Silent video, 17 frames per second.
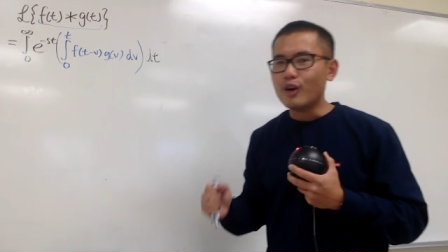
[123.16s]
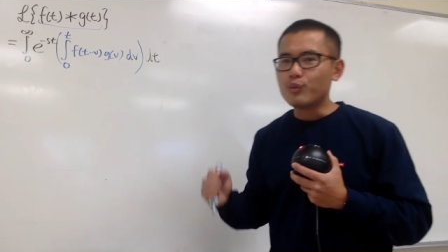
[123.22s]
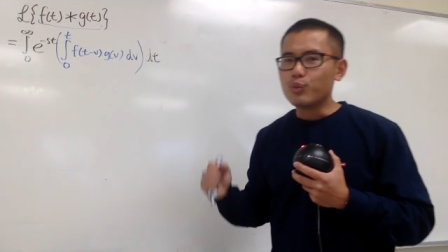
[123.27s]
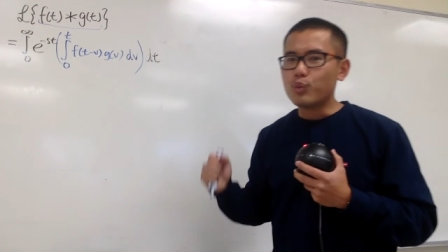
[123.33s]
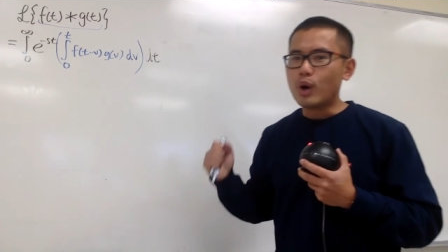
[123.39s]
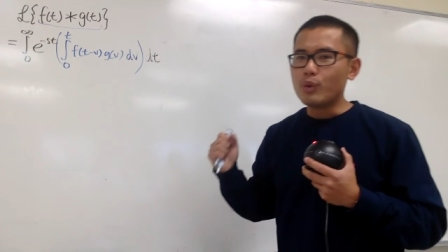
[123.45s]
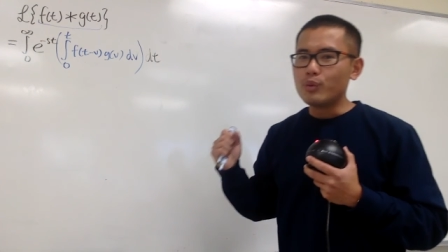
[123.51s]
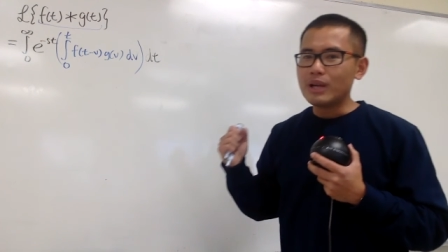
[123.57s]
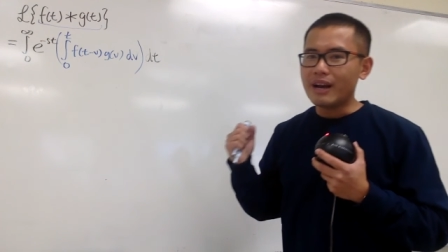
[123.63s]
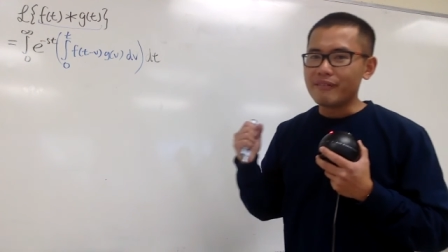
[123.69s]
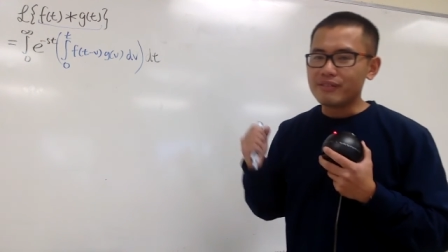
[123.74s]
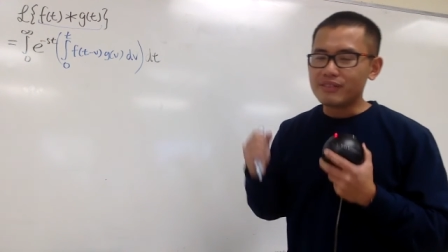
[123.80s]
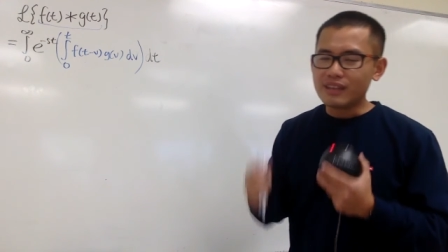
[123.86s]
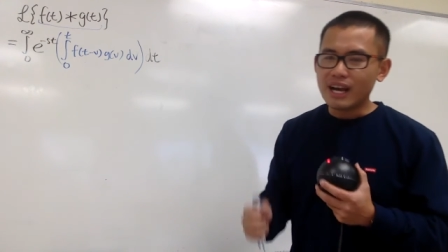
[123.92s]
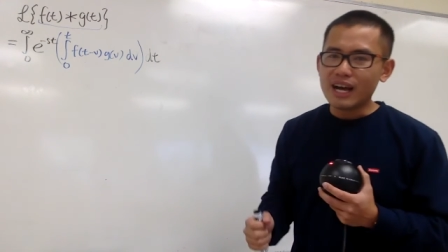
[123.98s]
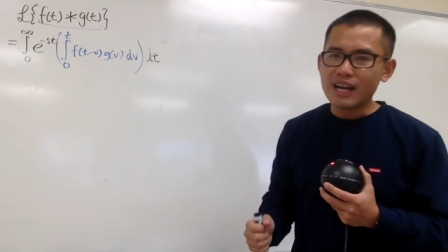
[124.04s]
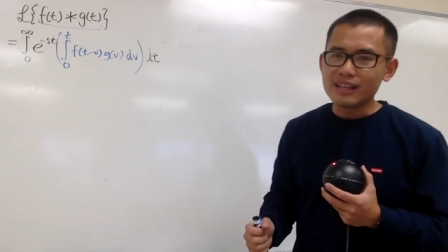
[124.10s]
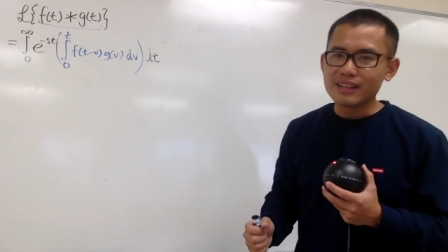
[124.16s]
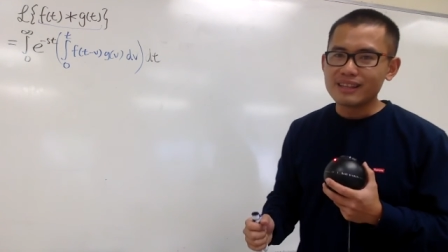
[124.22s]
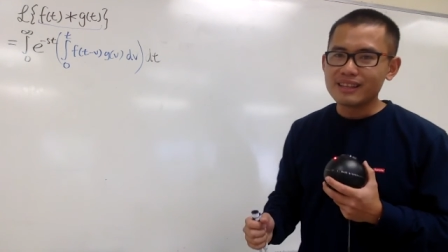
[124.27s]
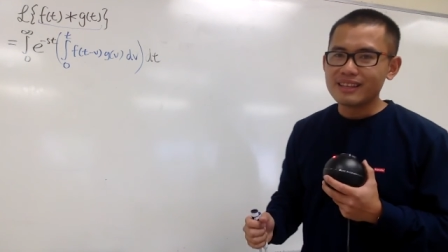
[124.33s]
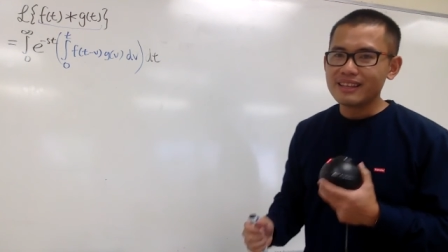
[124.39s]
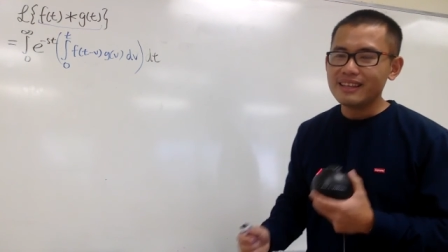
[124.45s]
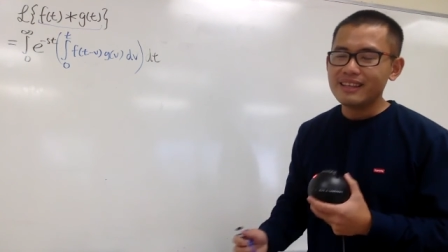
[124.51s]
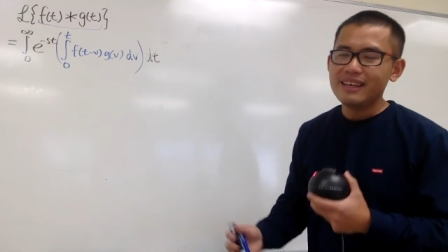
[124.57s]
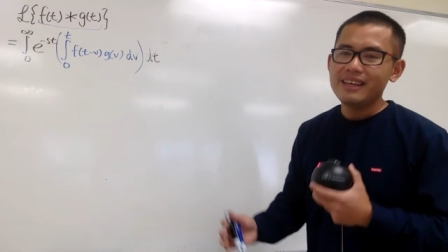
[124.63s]
of what we have done
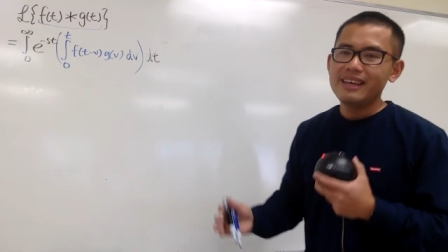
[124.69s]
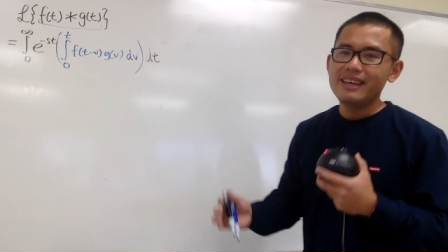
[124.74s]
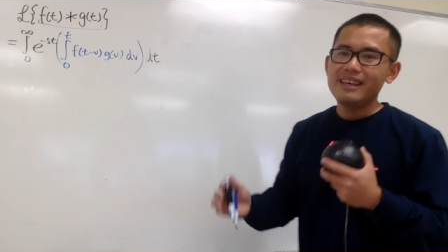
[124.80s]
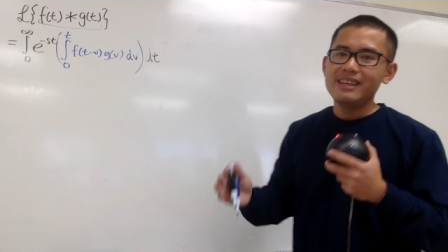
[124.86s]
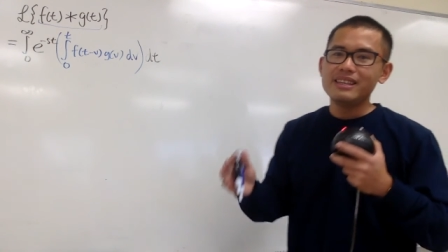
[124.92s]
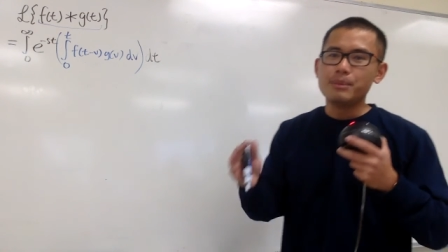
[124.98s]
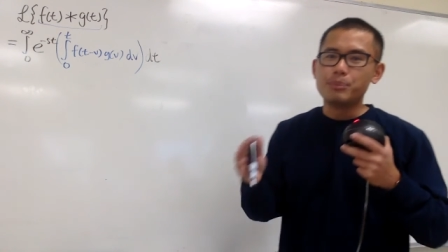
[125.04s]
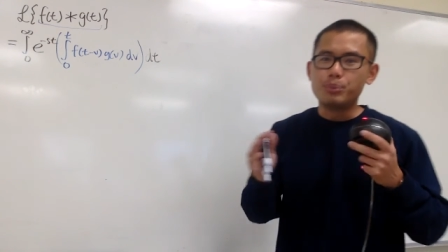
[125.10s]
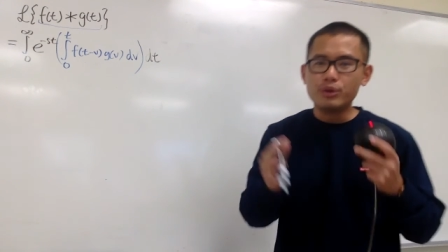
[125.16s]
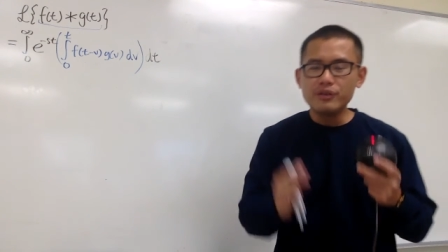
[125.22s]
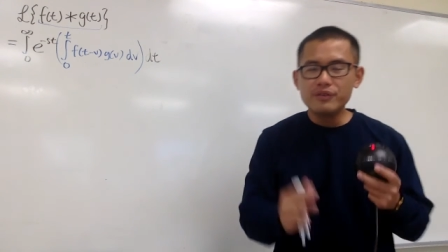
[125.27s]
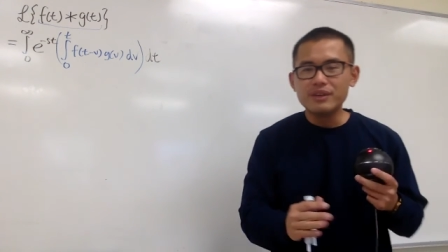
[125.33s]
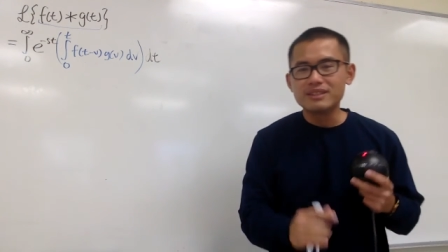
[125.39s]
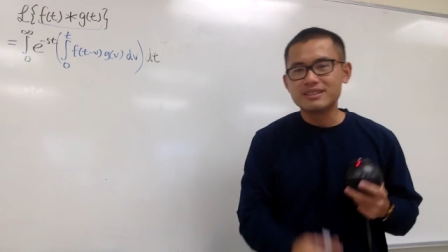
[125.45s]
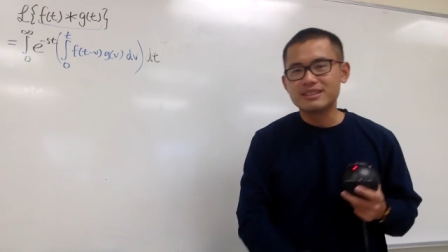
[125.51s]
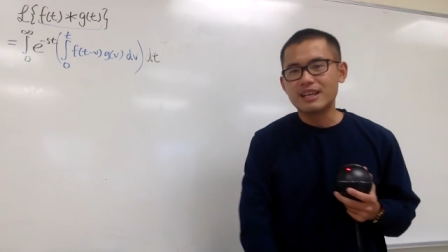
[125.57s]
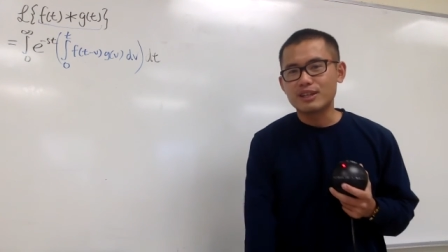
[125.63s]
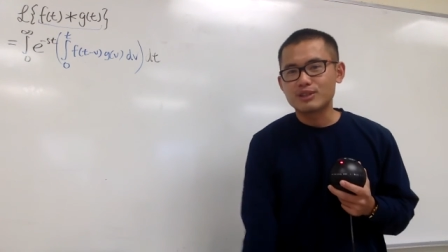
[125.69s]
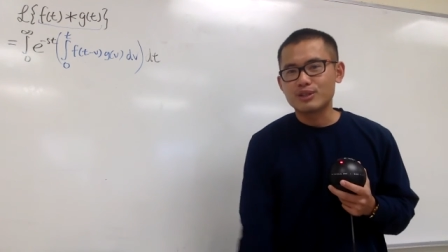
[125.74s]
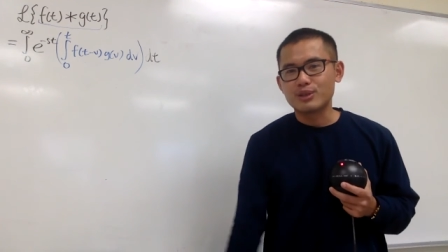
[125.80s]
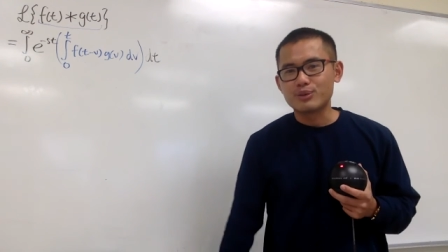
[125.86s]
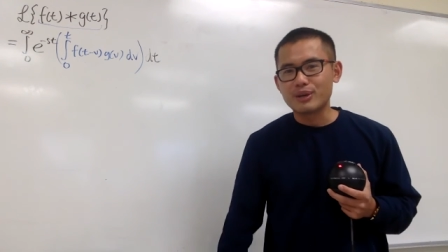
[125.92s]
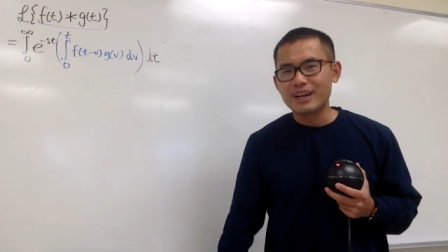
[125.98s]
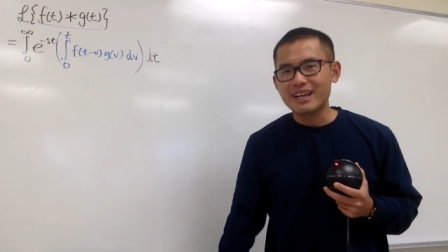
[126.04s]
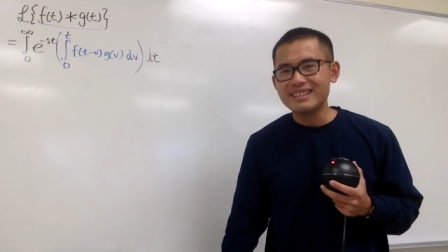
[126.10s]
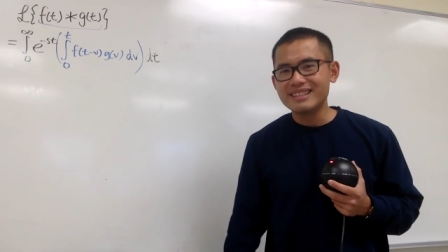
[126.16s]
in the previous
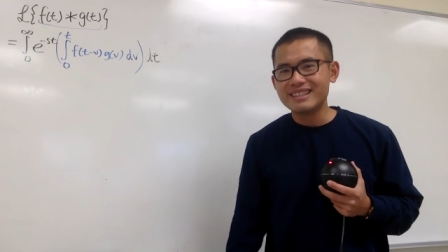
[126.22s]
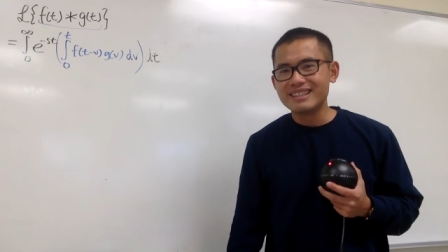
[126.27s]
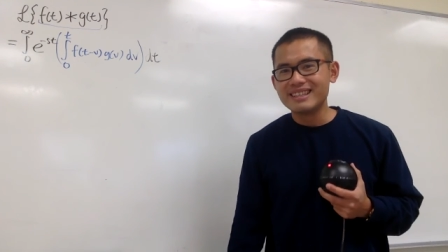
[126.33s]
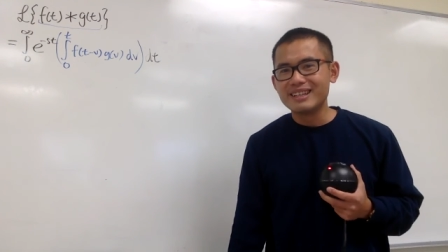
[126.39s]
section, right?